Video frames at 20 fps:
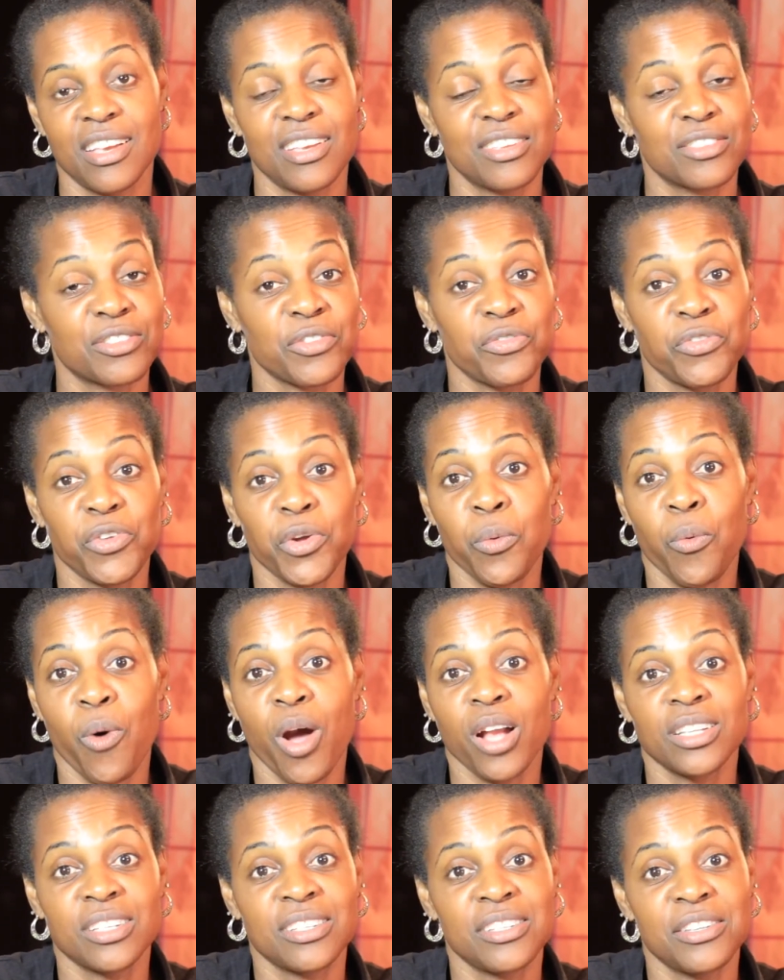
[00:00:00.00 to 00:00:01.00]
So if you're
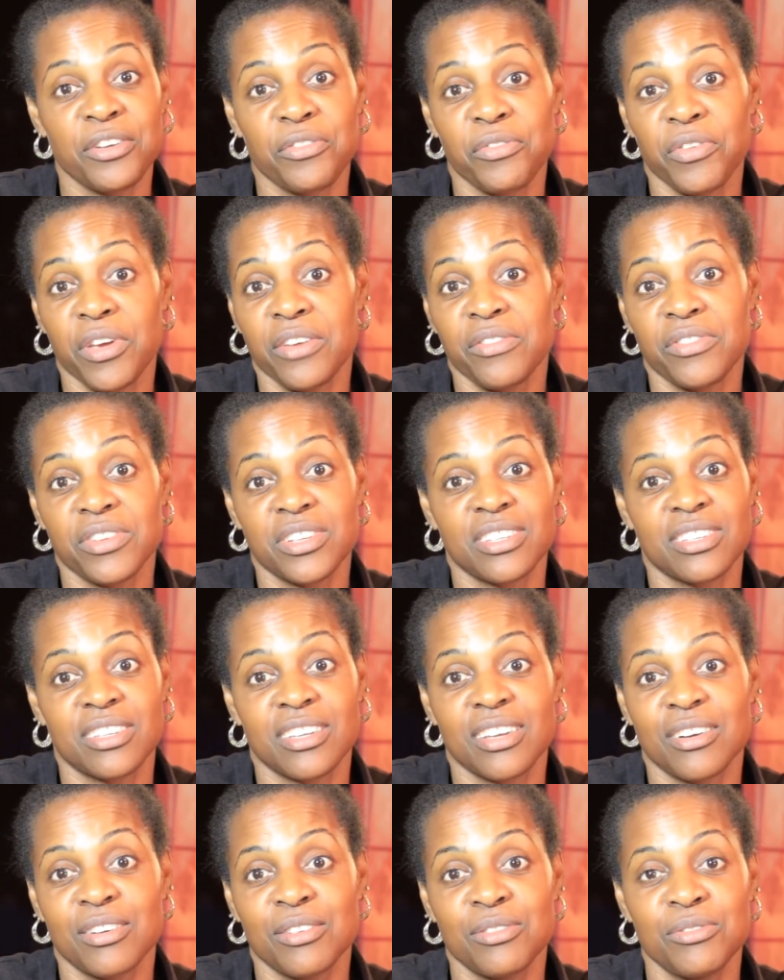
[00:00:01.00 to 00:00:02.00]
watching your favorite
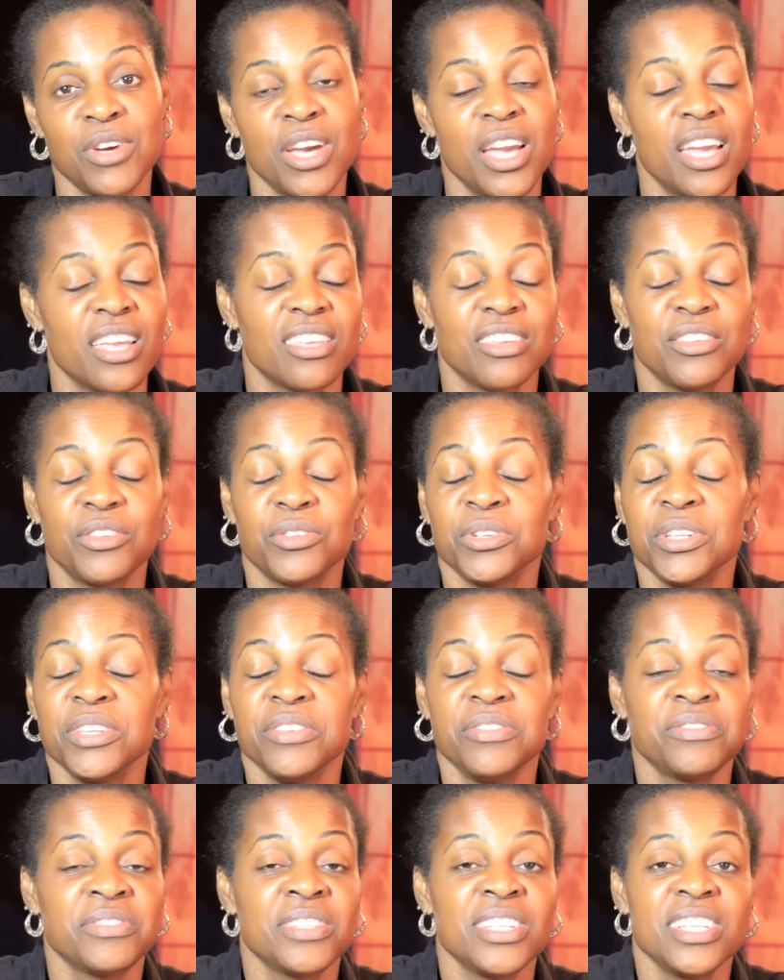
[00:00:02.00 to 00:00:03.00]
show, you don't
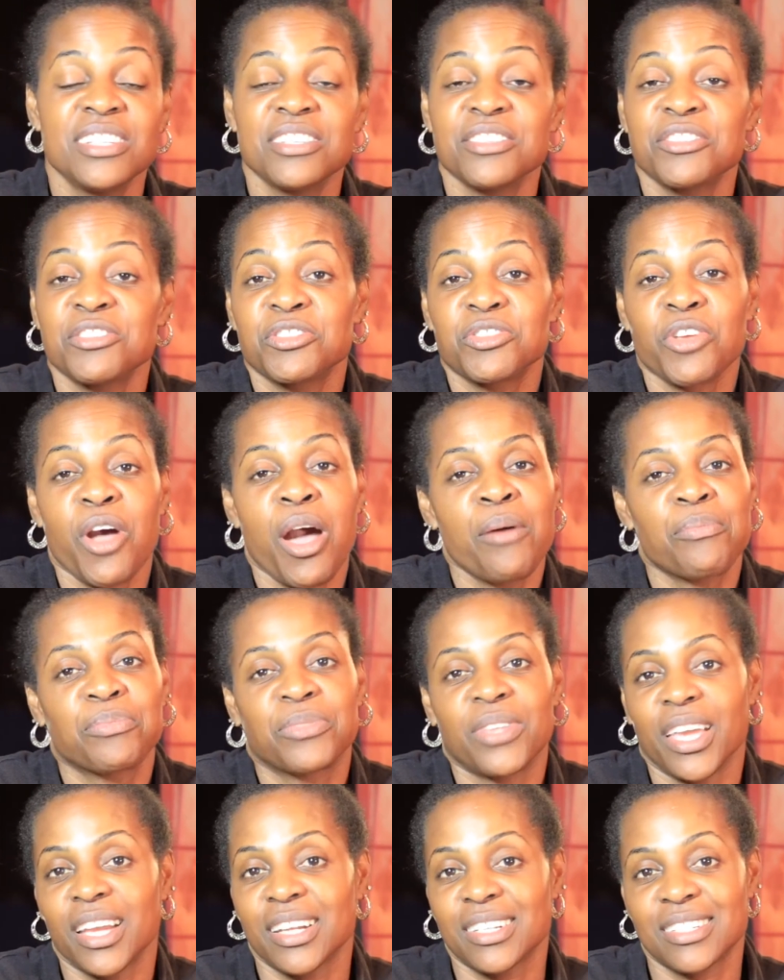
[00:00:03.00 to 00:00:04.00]
even need to stop
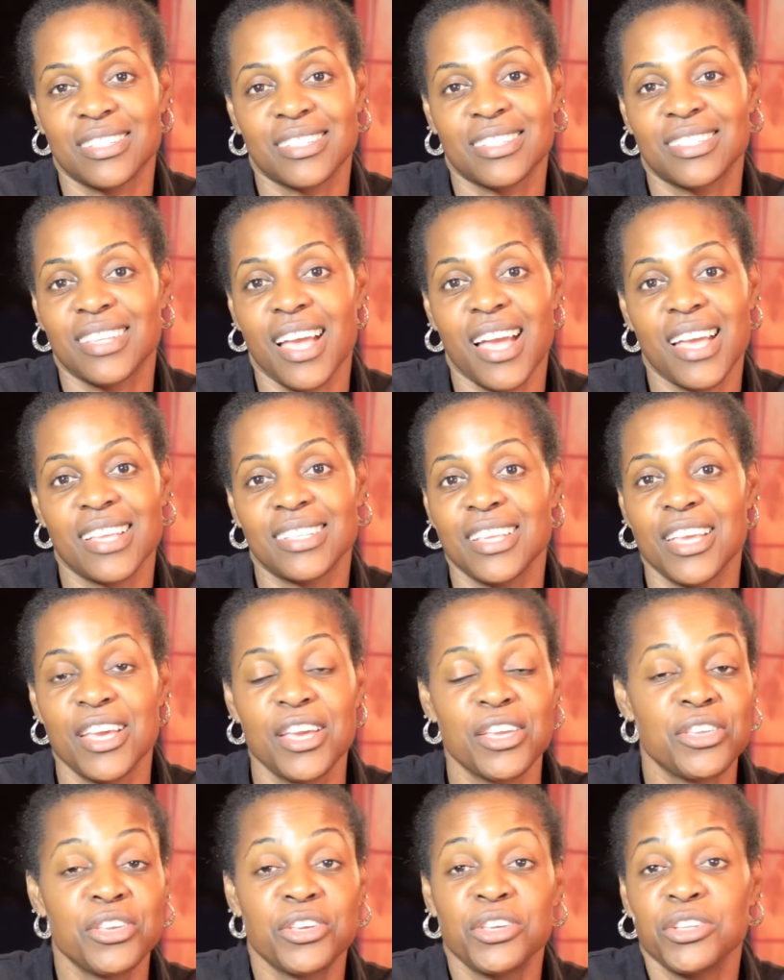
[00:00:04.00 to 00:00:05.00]
to exercise.
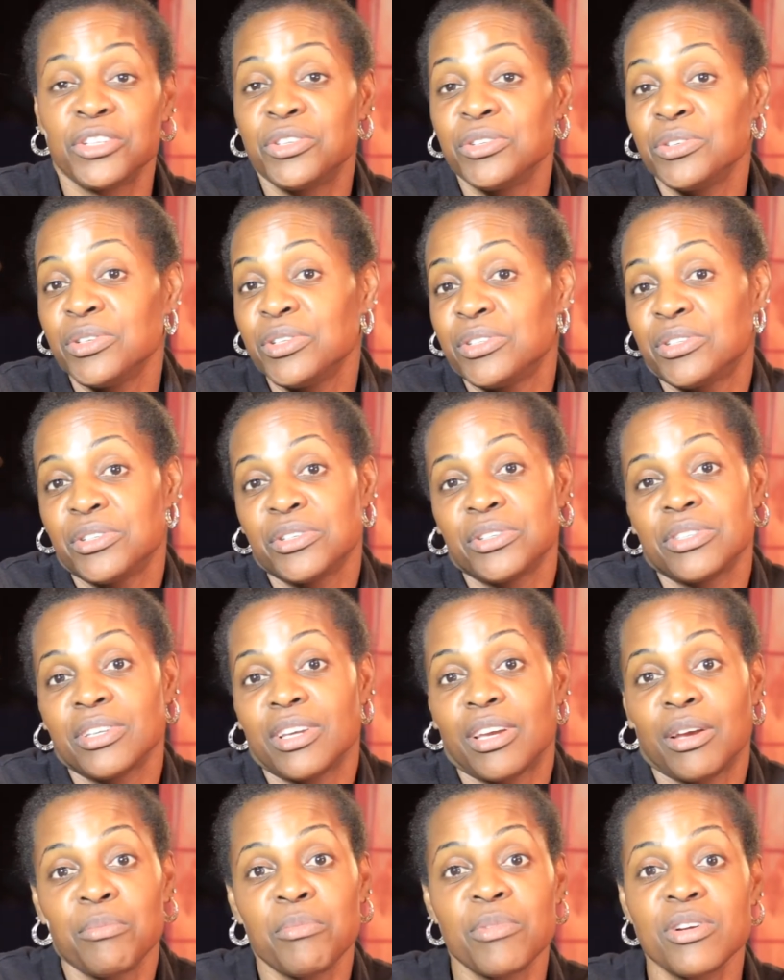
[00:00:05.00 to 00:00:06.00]
You could do it during the
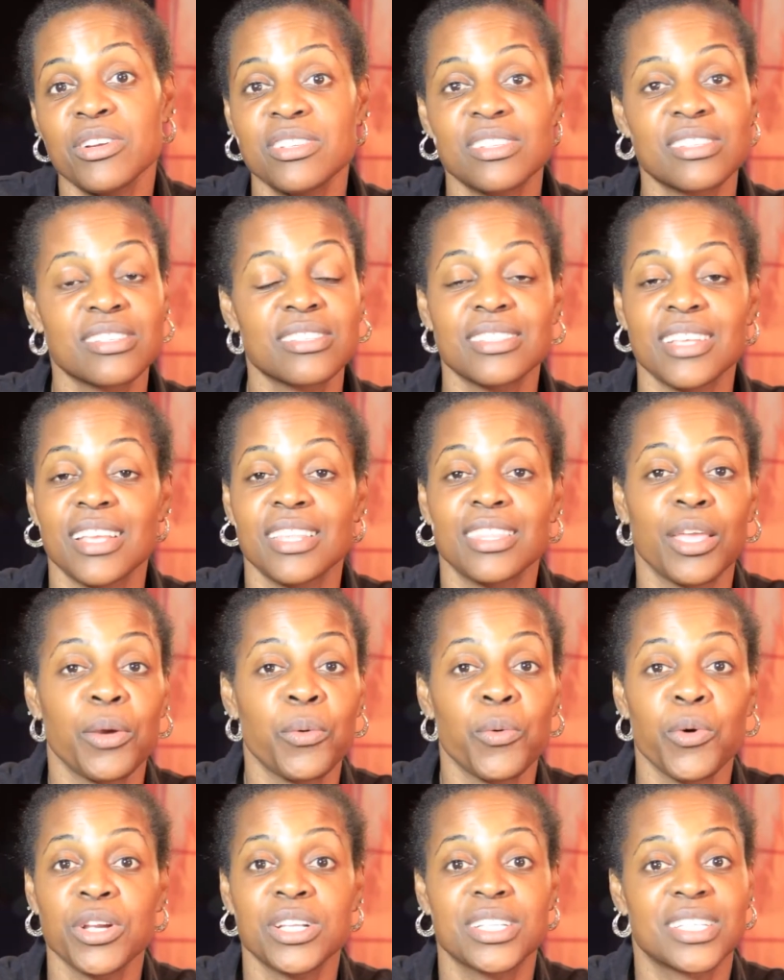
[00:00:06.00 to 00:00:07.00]
commercials and they
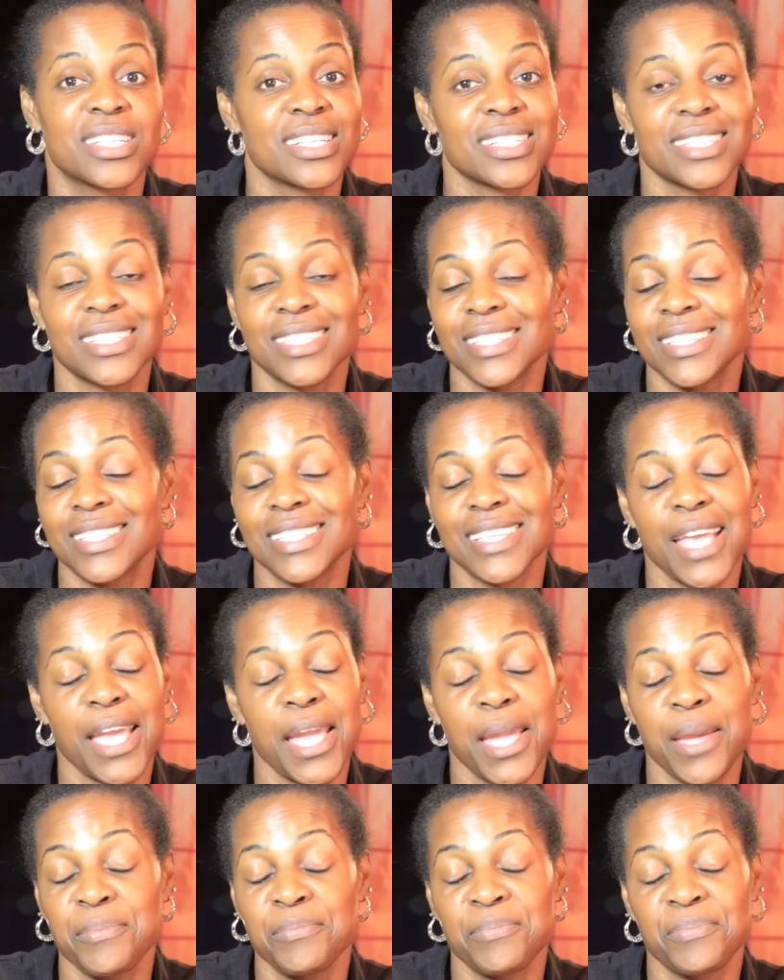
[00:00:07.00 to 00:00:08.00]
work just the
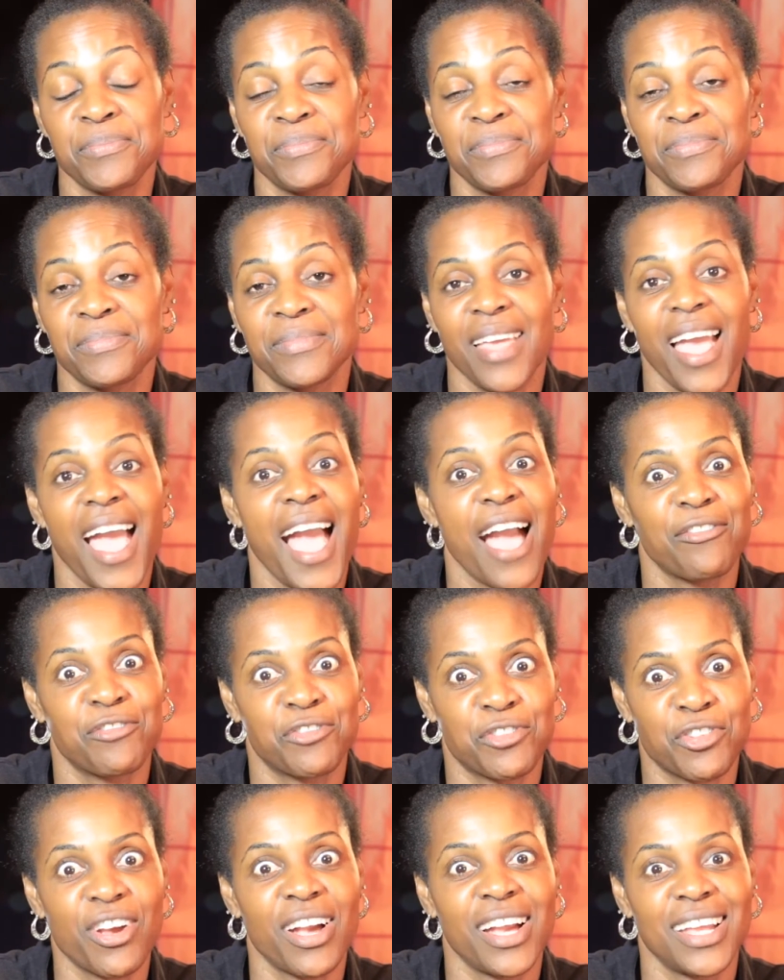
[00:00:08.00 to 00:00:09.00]
same. I've
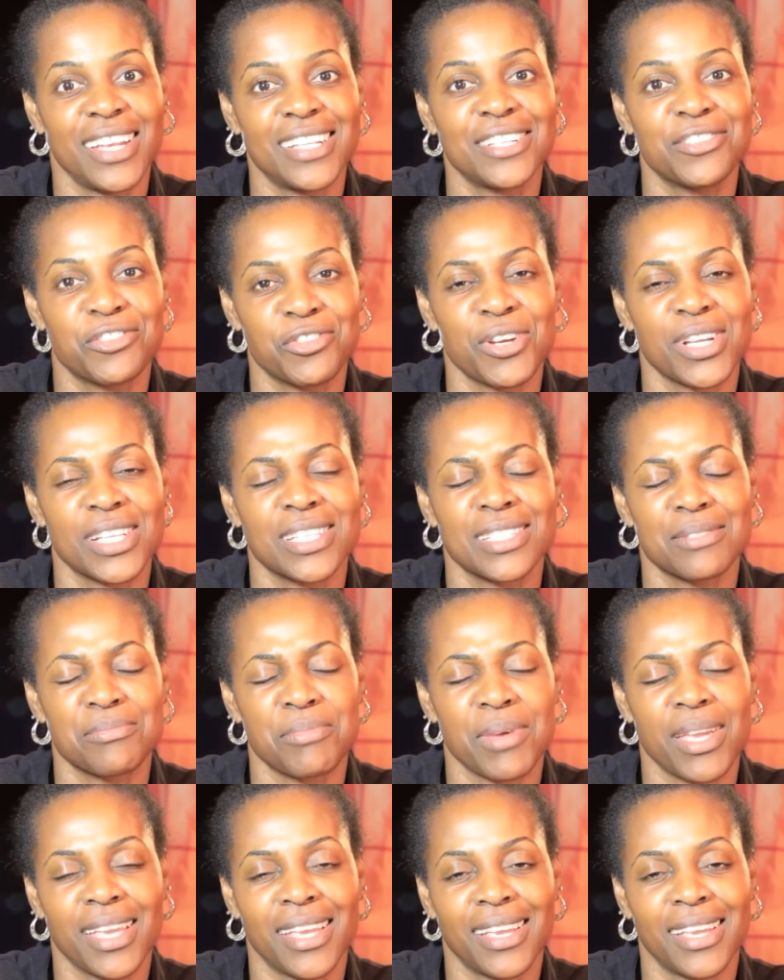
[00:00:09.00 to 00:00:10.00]
tried it, trust me.